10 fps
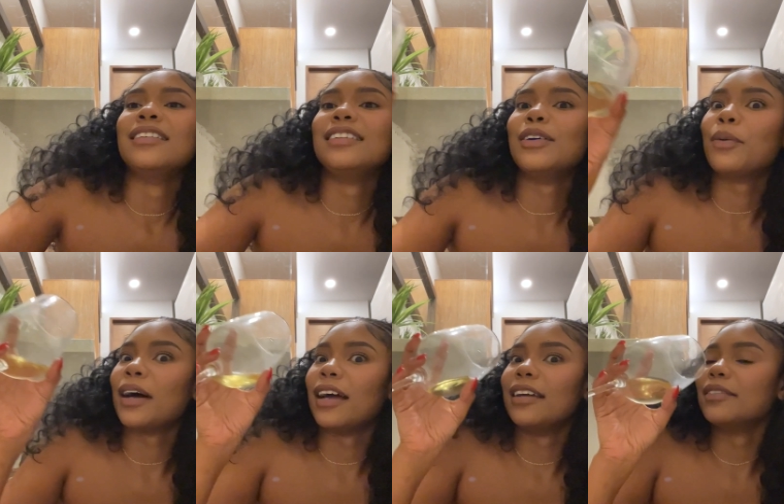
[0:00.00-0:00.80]
the
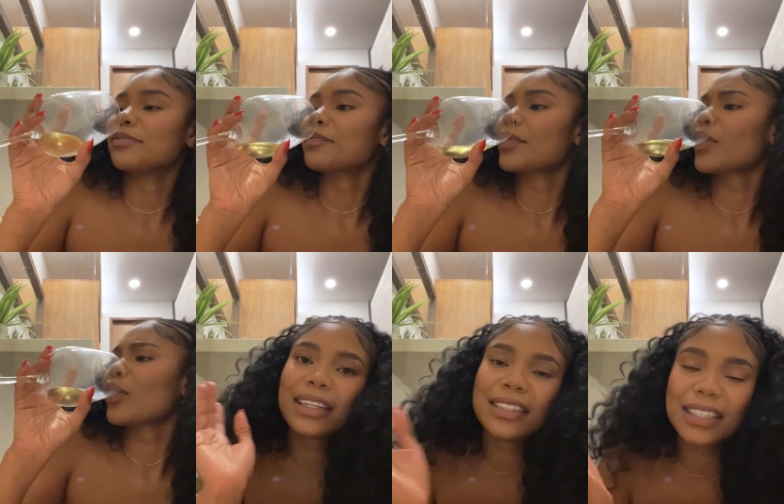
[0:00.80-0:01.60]
one.
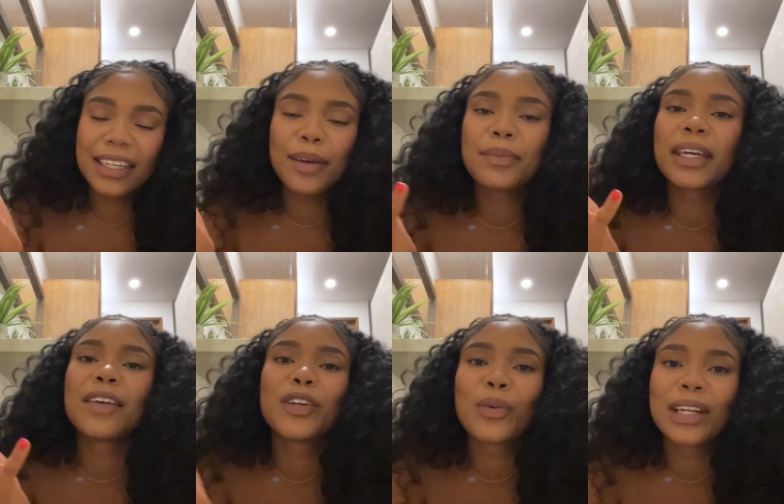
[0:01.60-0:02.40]
D M me
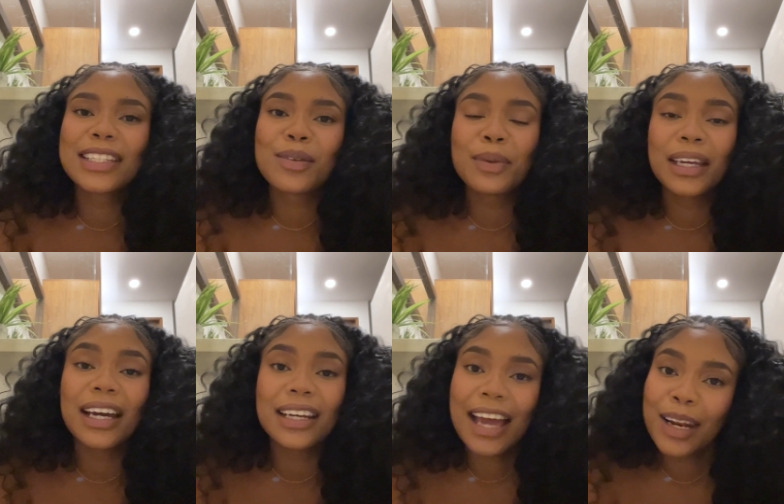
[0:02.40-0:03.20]
if you want it to be
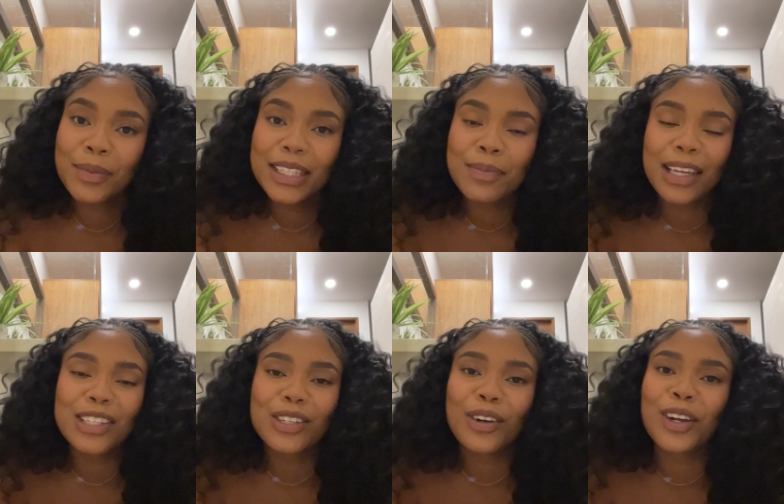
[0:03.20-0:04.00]
anonymous. My
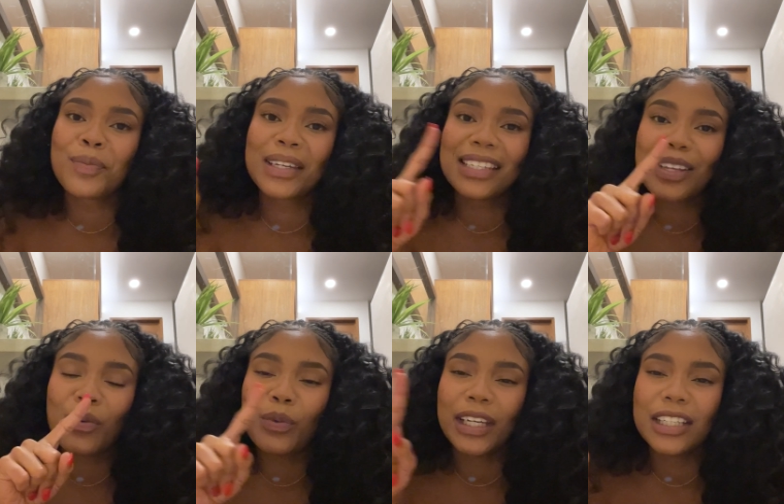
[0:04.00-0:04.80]
Instagram is
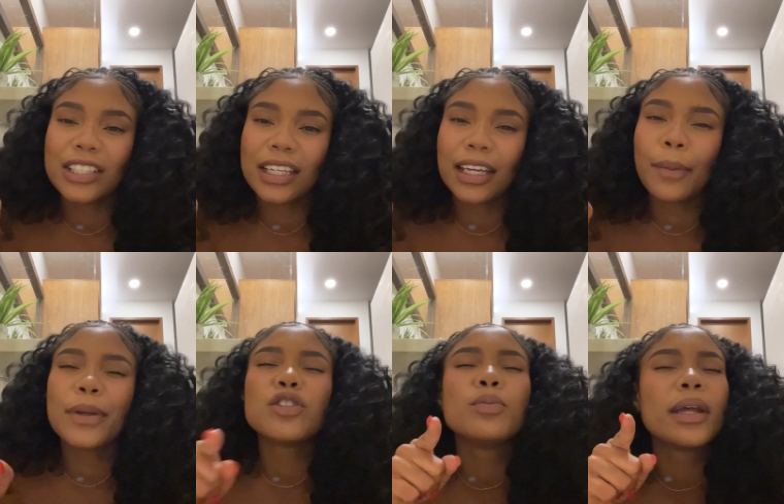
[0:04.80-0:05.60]
Wynne Jean,
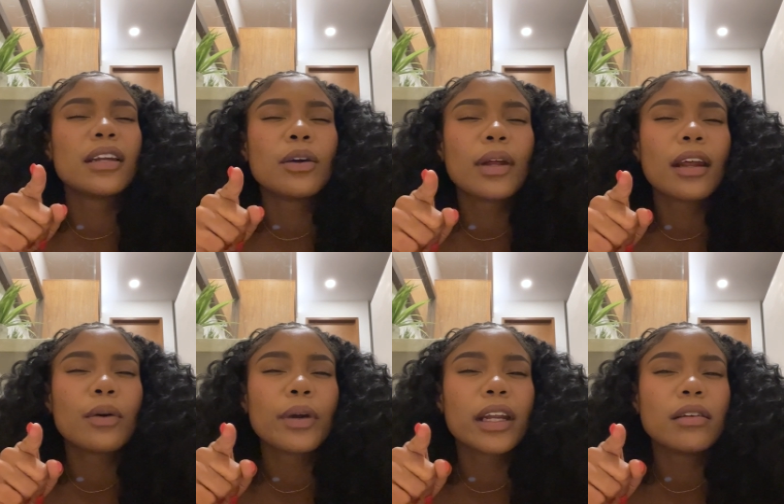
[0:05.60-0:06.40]
but you better know that
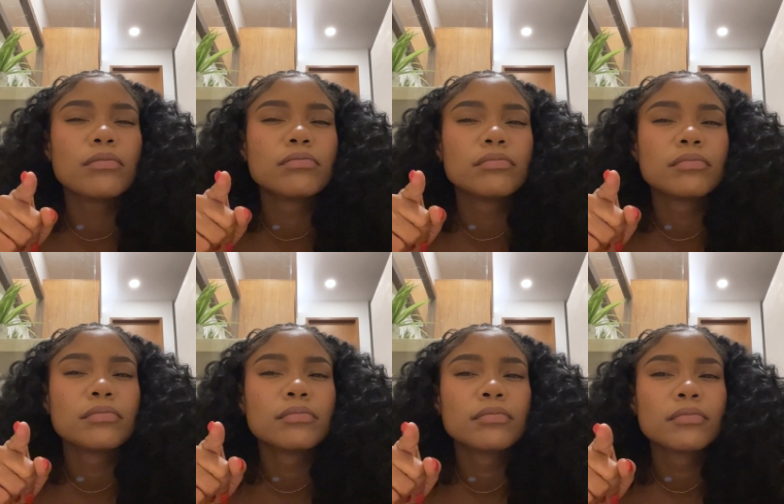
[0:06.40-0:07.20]
already.
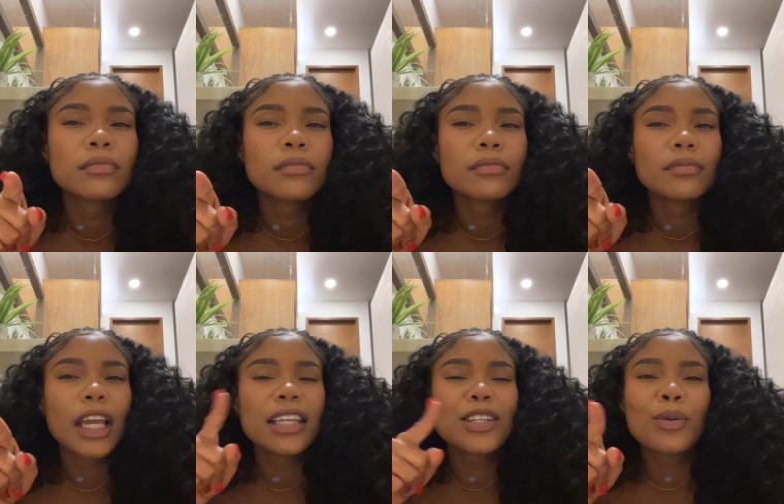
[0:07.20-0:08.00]

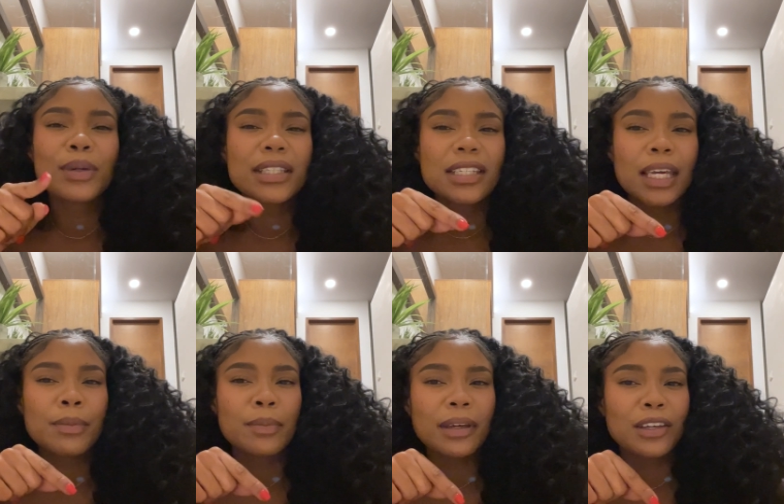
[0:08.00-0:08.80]
And don't be
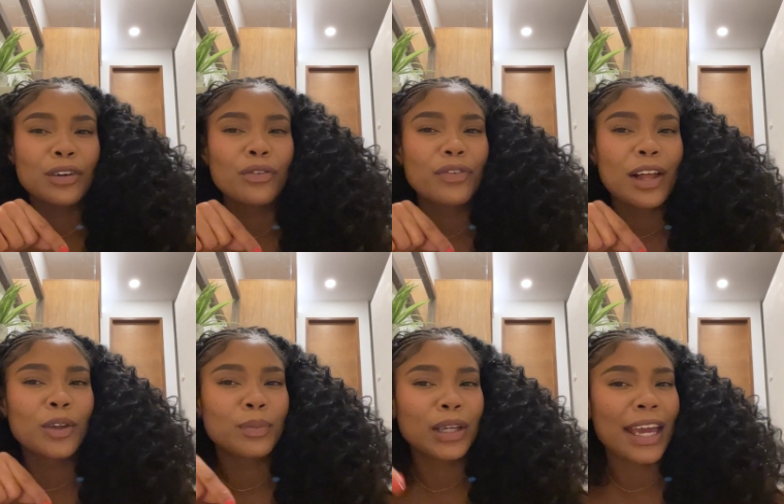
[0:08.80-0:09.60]
DMing me and you don't
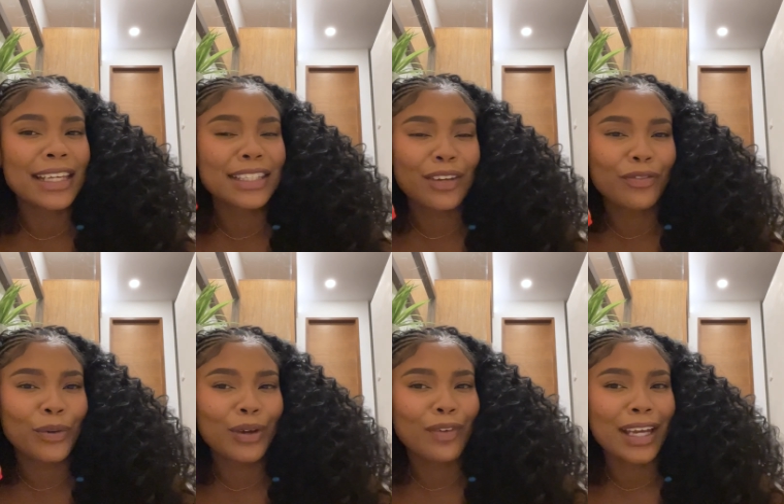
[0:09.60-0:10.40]
follow me asking
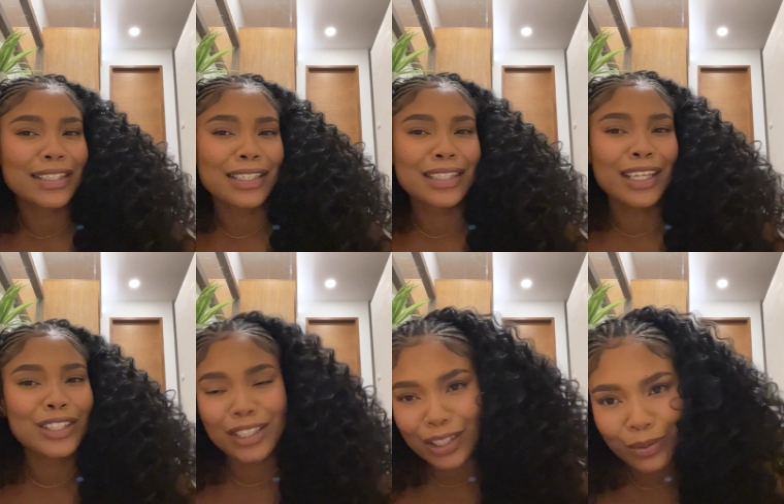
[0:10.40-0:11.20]
for advice, because
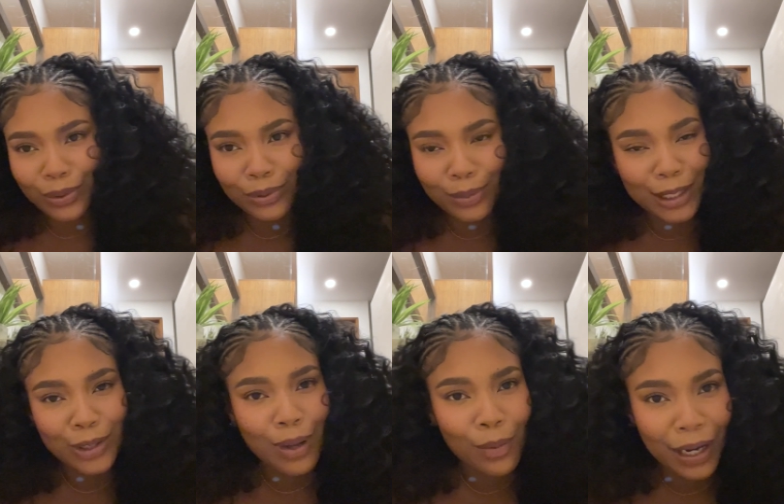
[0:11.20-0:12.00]
that's just rude,
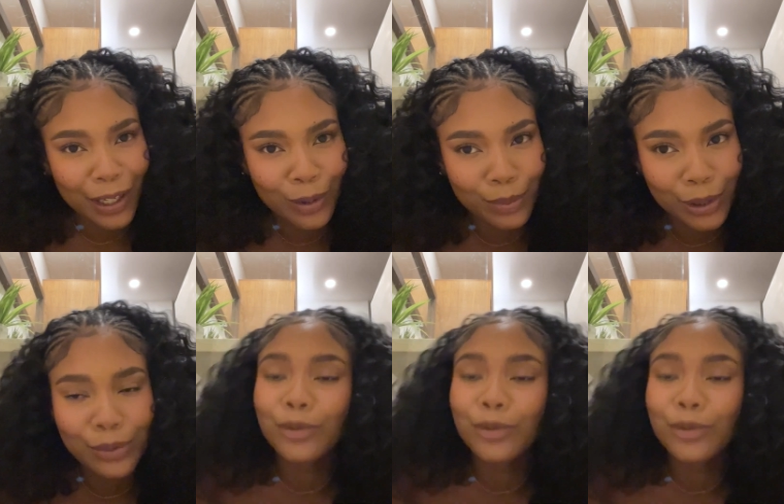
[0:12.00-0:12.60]
bitch. Why would I help you?